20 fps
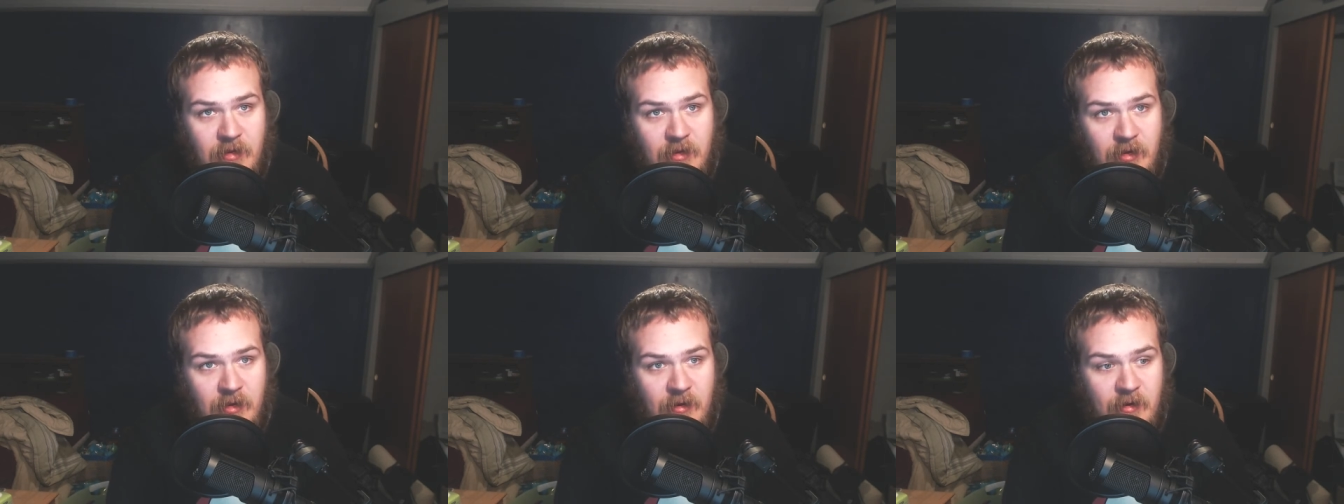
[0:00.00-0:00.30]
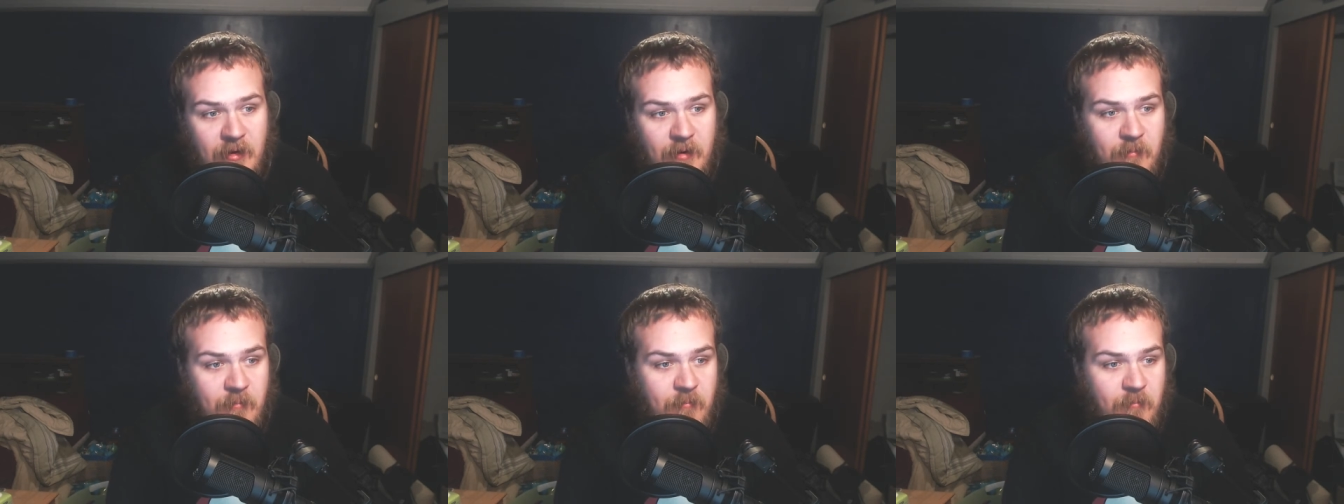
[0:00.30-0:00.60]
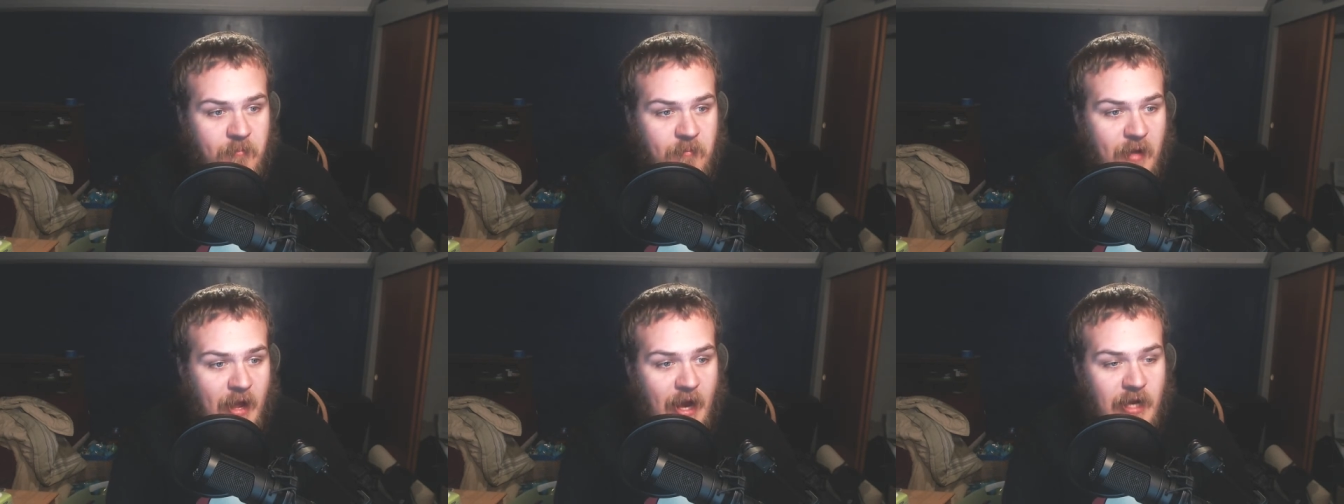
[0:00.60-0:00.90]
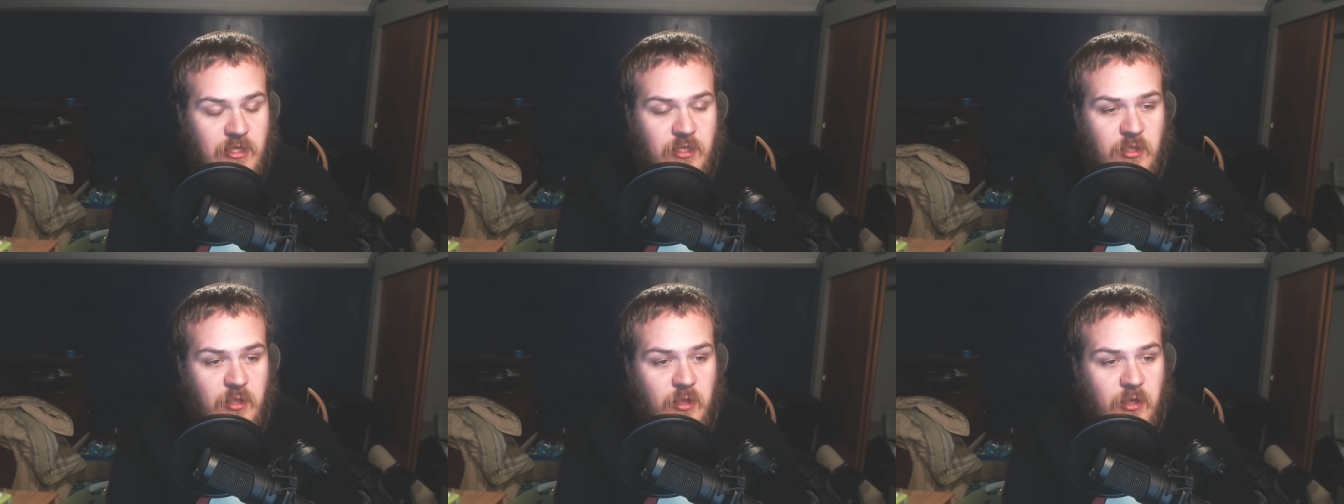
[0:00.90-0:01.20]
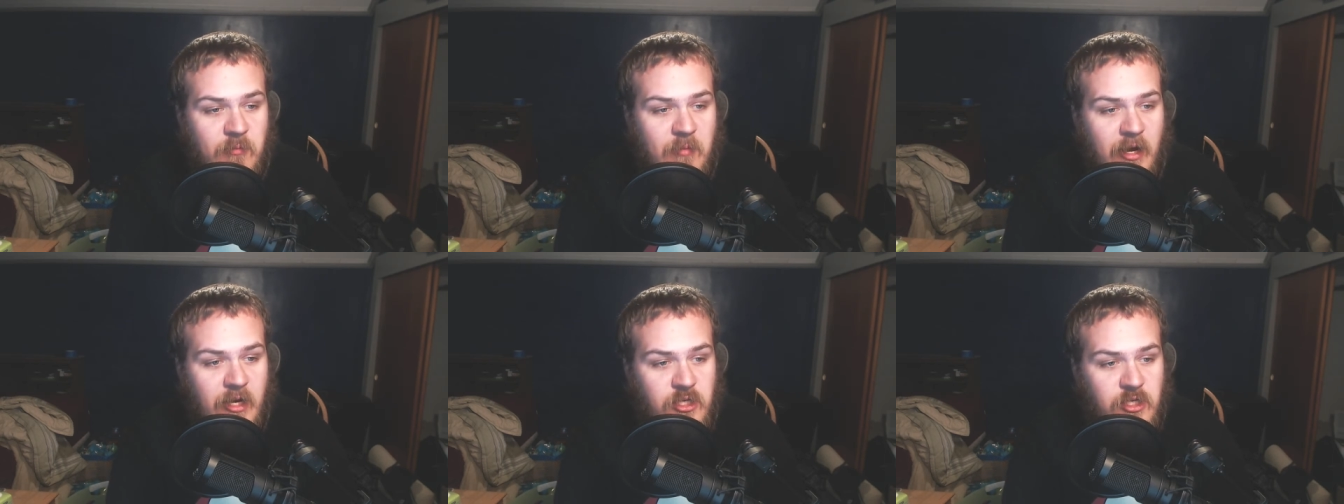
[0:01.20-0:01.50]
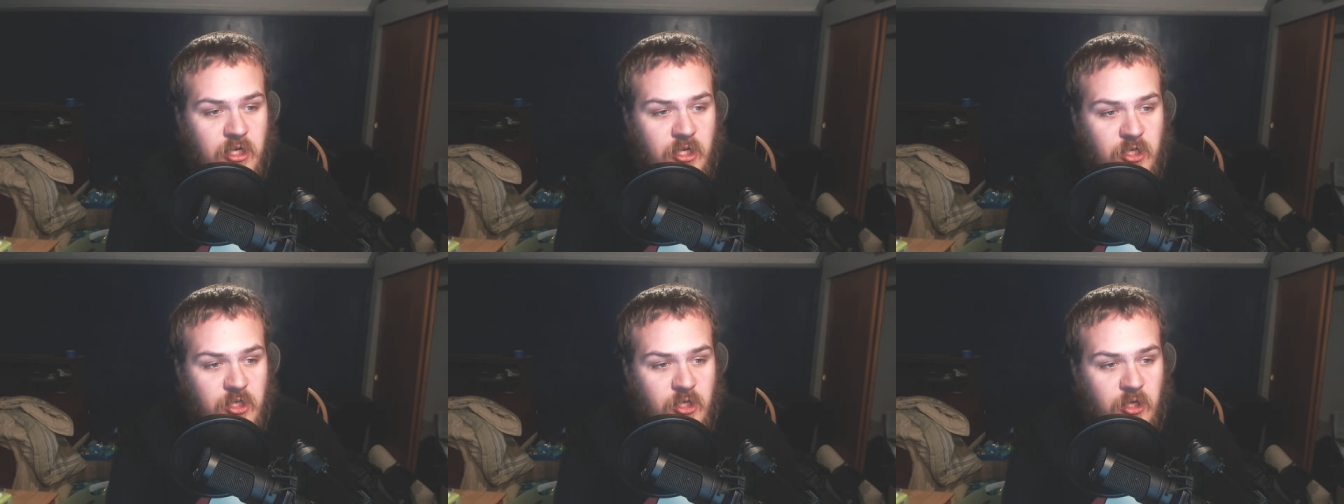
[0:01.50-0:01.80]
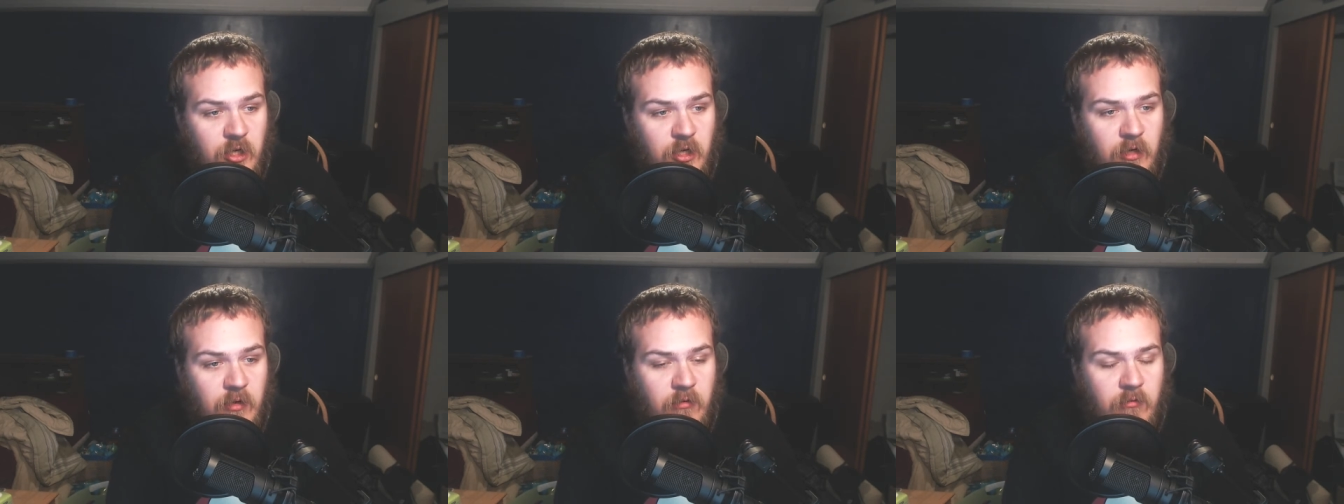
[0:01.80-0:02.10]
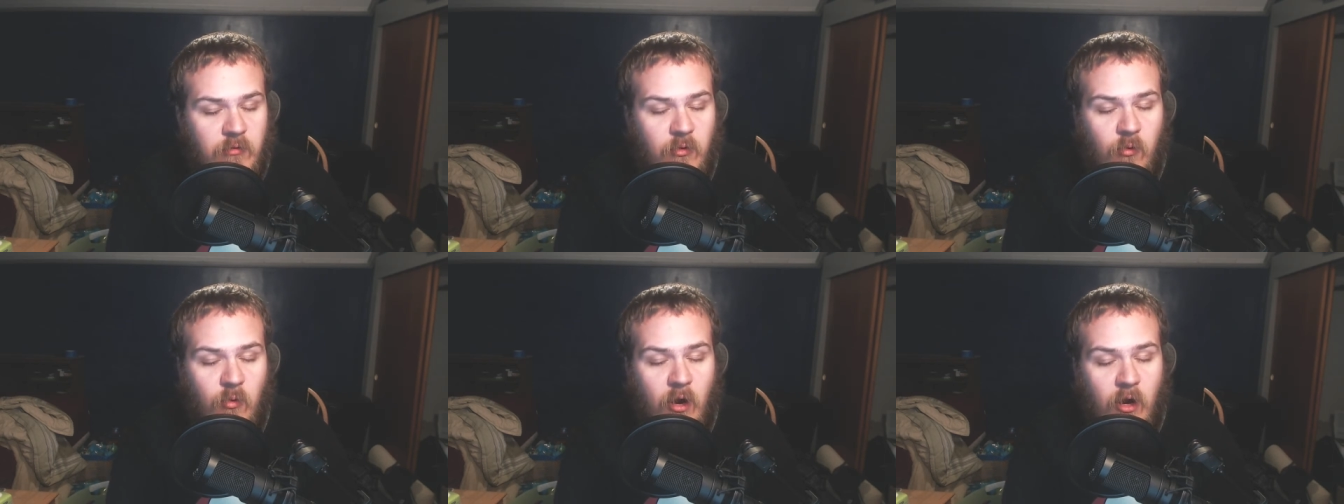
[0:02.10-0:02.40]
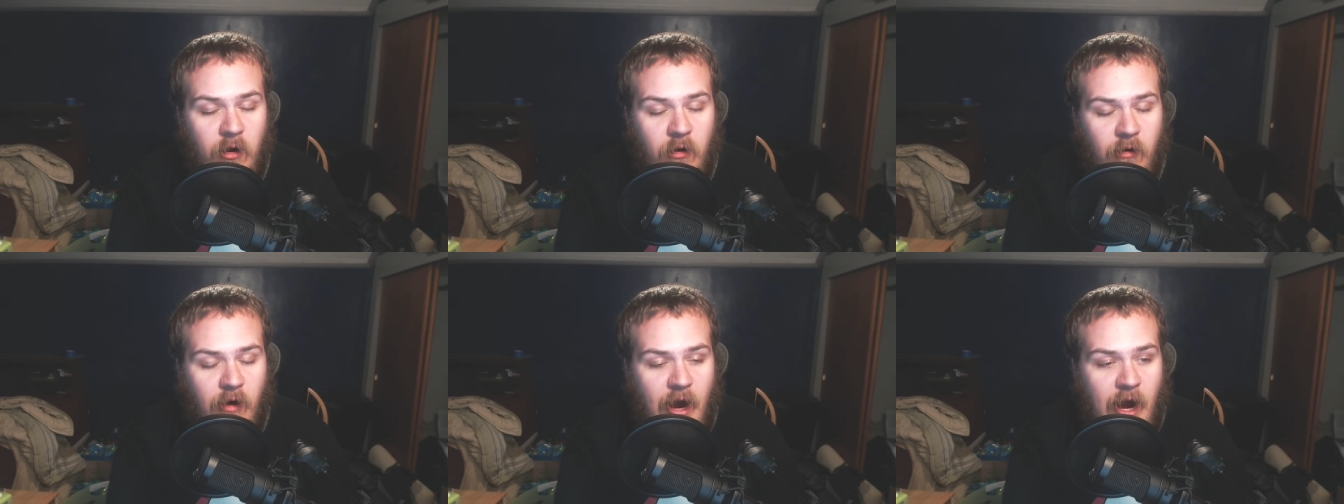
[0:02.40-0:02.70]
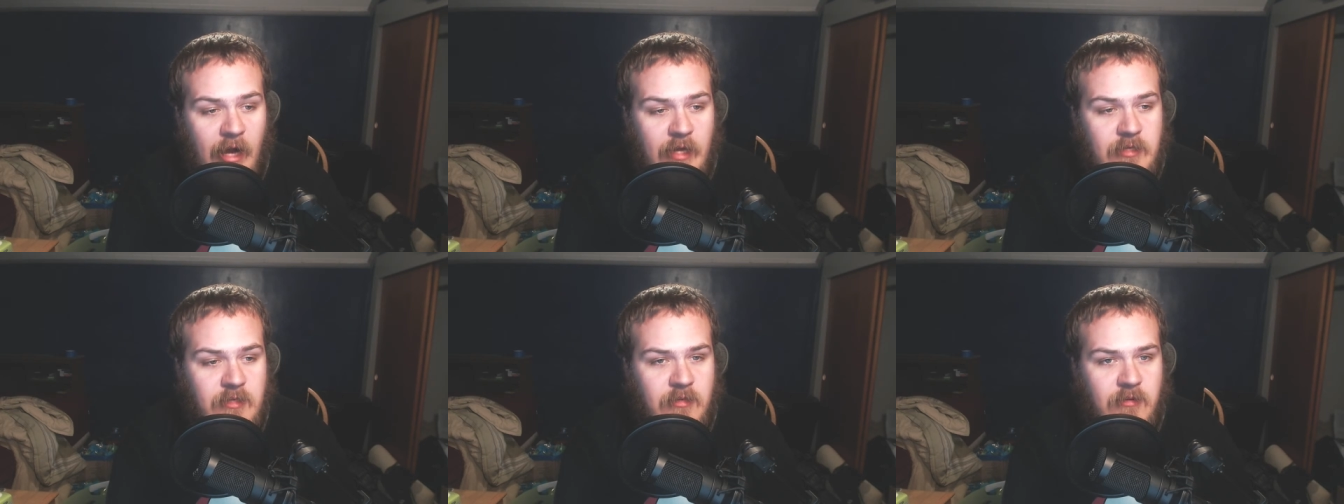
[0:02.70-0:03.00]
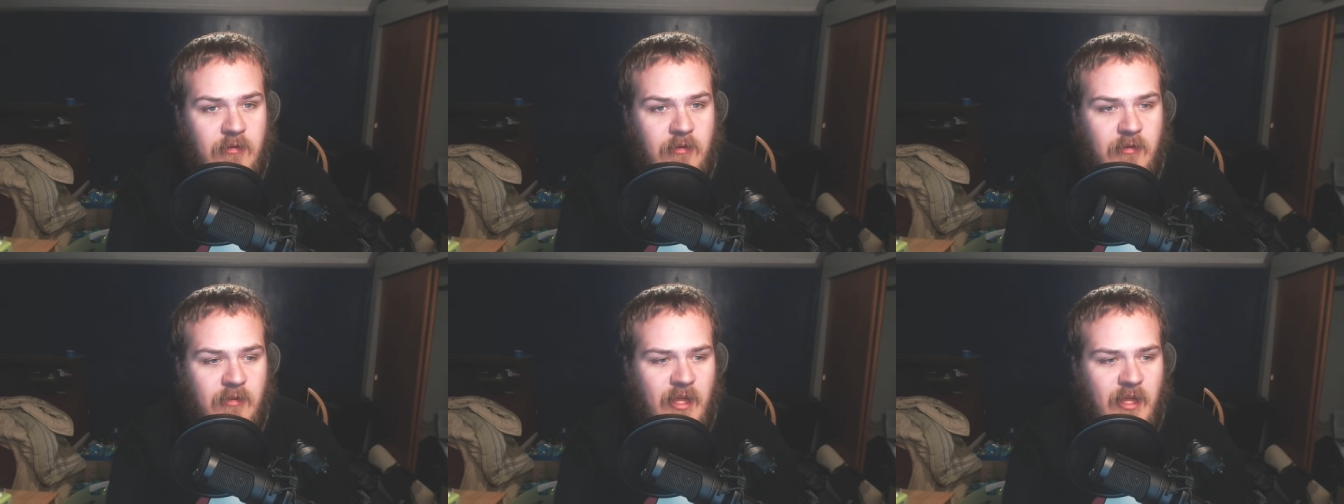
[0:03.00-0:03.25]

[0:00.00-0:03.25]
um, As Told by Ginger, The Rugrats,